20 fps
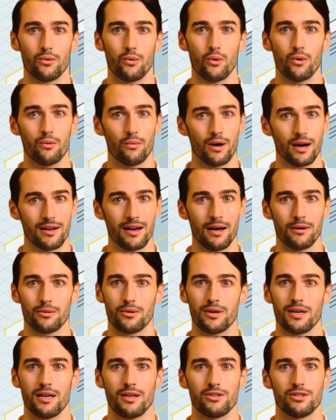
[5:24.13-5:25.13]
or web
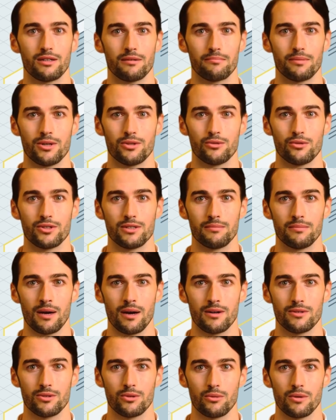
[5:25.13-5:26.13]
application must
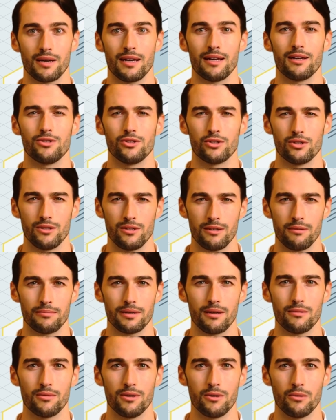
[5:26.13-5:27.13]
respond to an
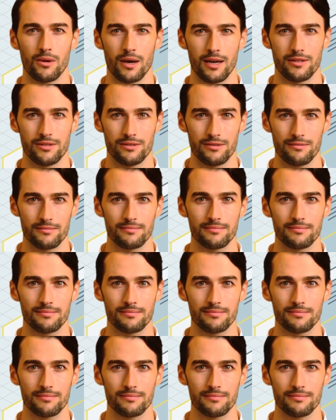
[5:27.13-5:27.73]
HTTP request.